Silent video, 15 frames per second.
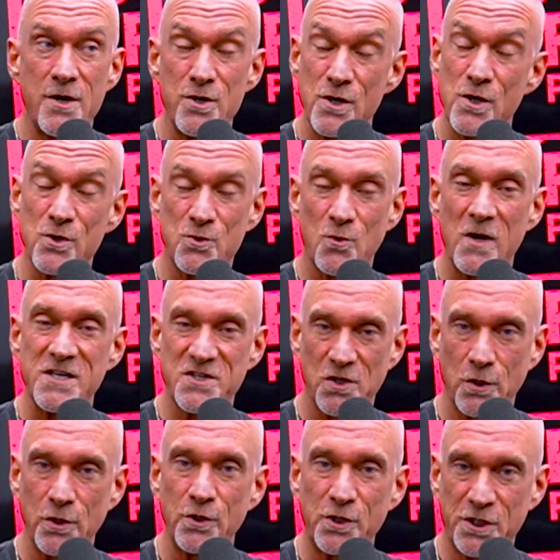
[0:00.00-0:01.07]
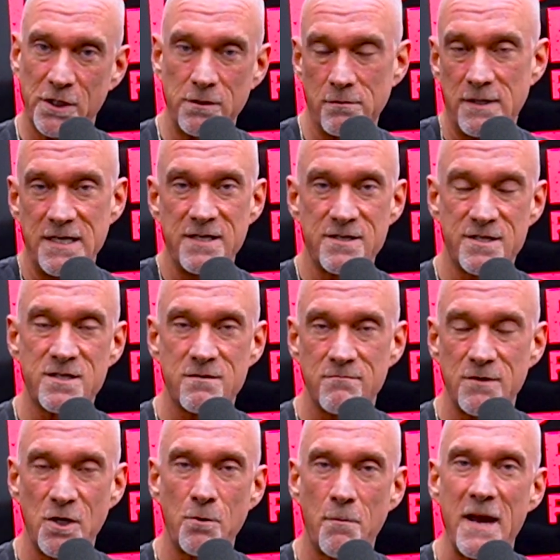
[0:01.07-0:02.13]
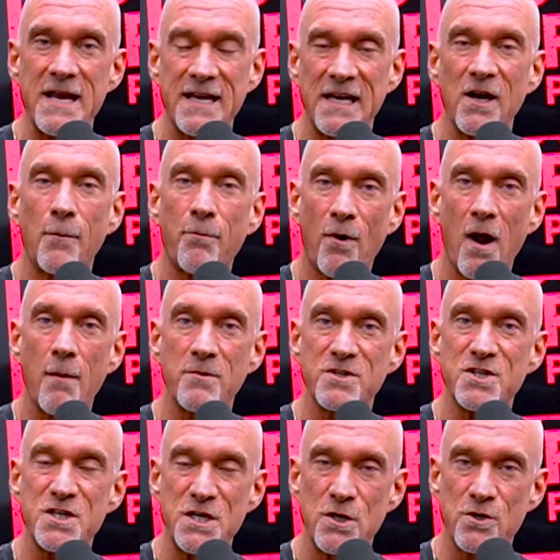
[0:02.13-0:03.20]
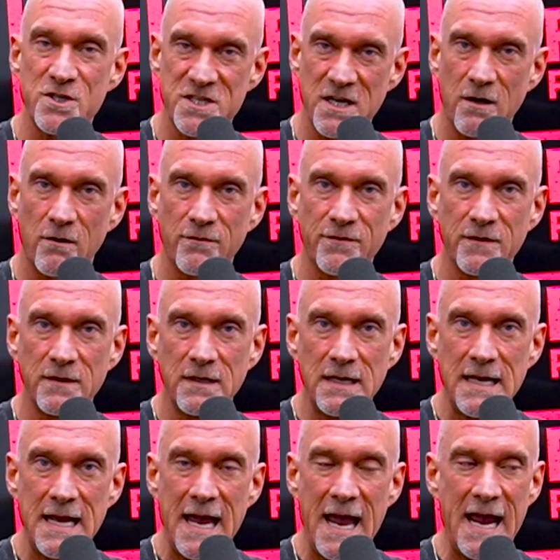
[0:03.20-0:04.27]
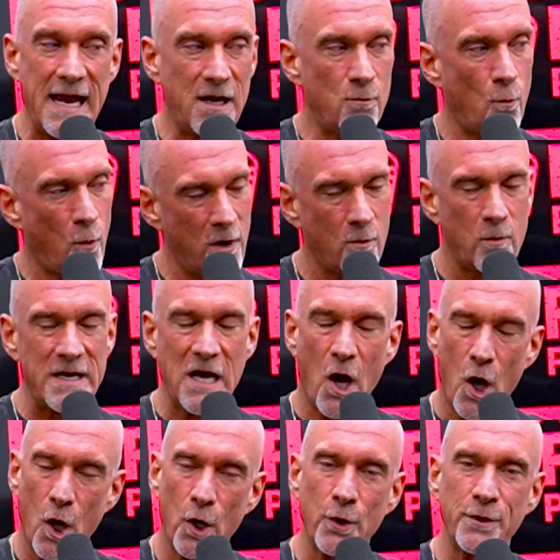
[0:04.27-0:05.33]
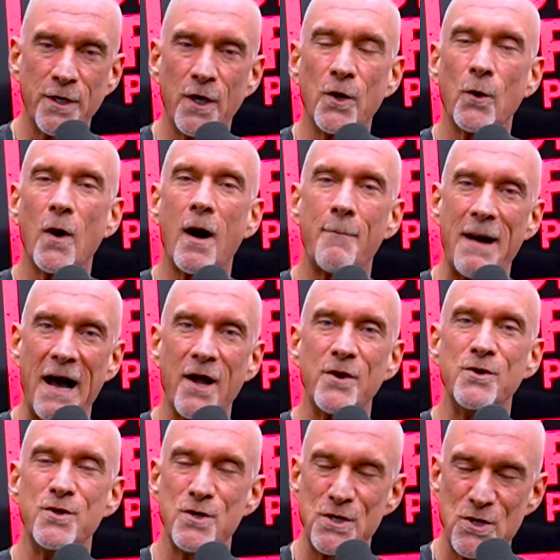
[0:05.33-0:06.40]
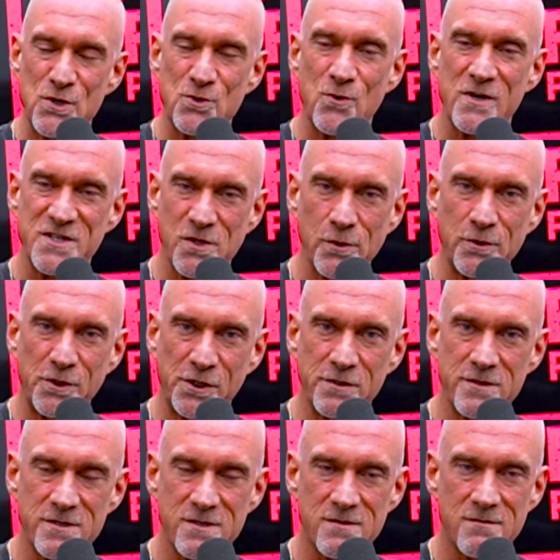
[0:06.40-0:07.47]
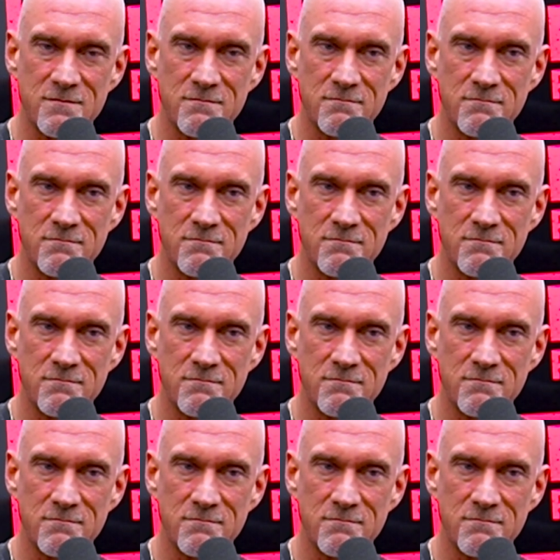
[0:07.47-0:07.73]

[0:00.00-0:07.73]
a New Year's resolution is you're making a promise to yourself. And what do we all know about New Year's resolutions?